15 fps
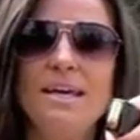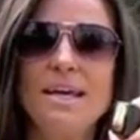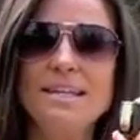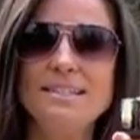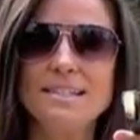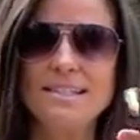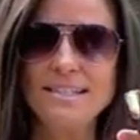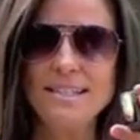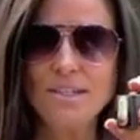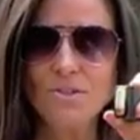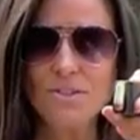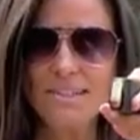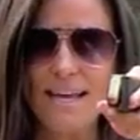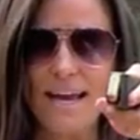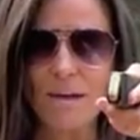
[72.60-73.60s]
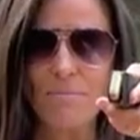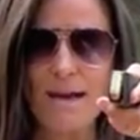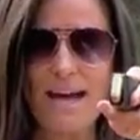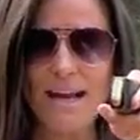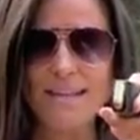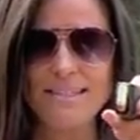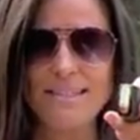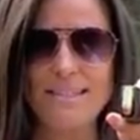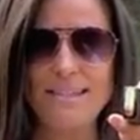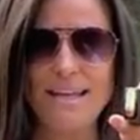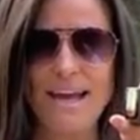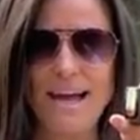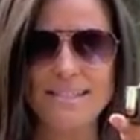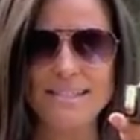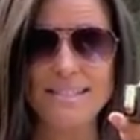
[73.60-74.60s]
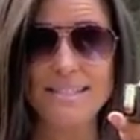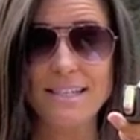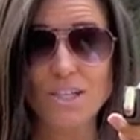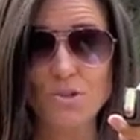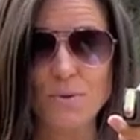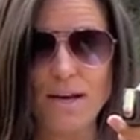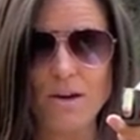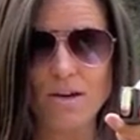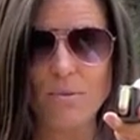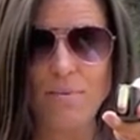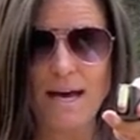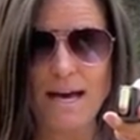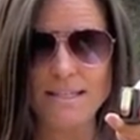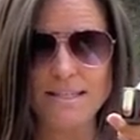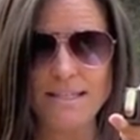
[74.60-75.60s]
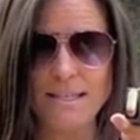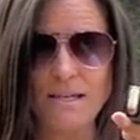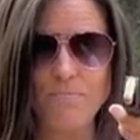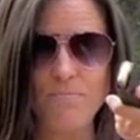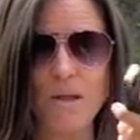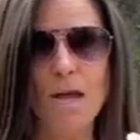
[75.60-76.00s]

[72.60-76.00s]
It's a single stack magazine that has a 6-round capacity,